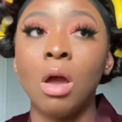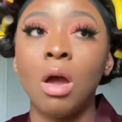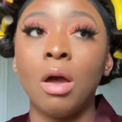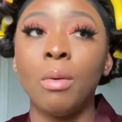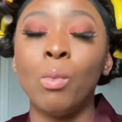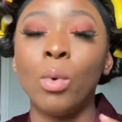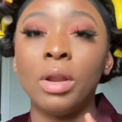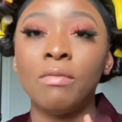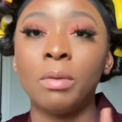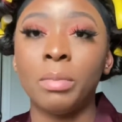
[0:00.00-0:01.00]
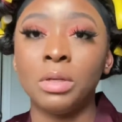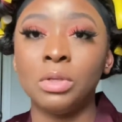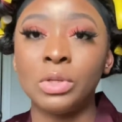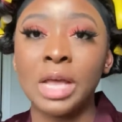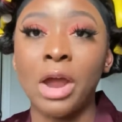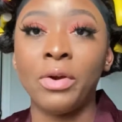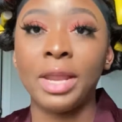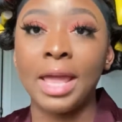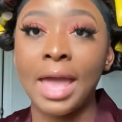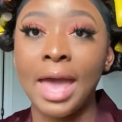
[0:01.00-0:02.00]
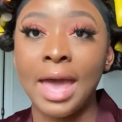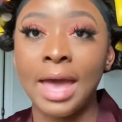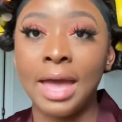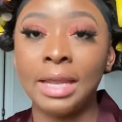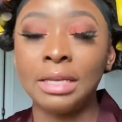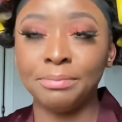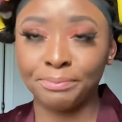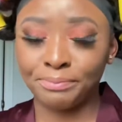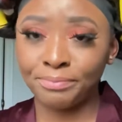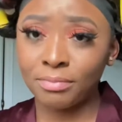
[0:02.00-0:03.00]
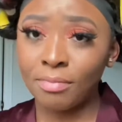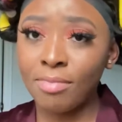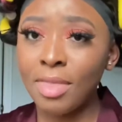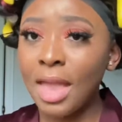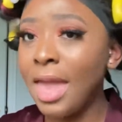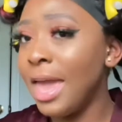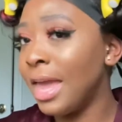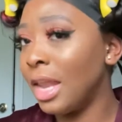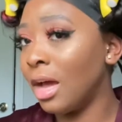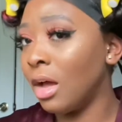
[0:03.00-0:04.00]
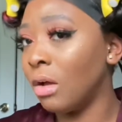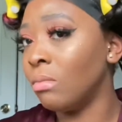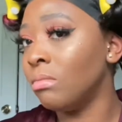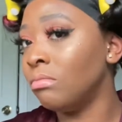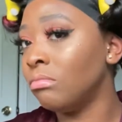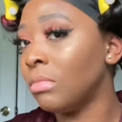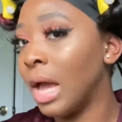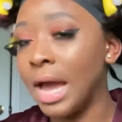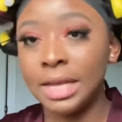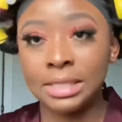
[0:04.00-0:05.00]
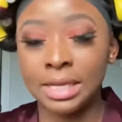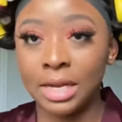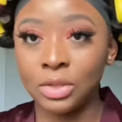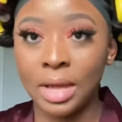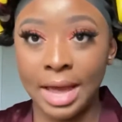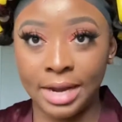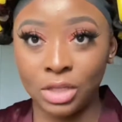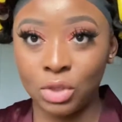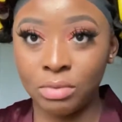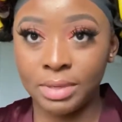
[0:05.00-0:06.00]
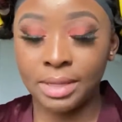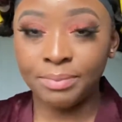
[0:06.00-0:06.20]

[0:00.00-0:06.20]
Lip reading: One of the bundles I already had, and I decided to add it to it.